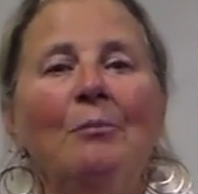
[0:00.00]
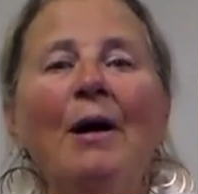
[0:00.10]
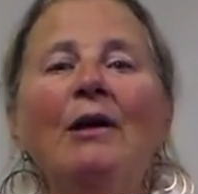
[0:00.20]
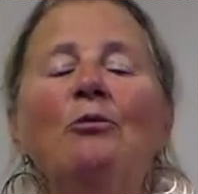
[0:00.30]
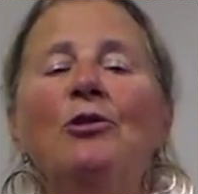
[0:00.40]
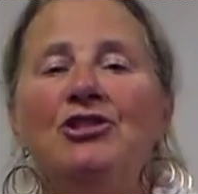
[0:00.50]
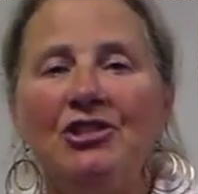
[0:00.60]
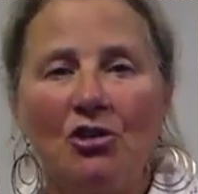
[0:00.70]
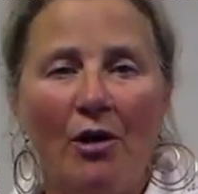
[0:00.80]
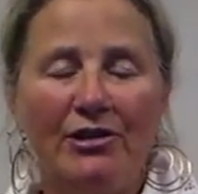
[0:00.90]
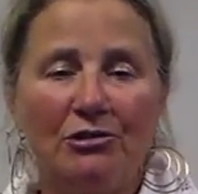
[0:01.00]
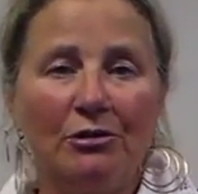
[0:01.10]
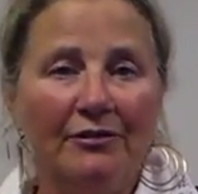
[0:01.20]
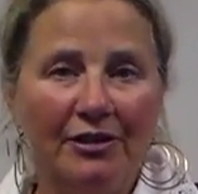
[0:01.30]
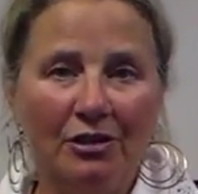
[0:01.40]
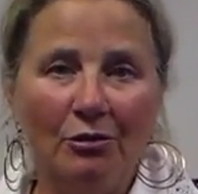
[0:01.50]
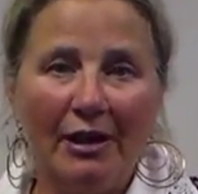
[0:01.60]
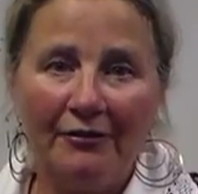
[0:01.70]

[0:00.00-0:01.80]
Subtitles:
but we're just going to review,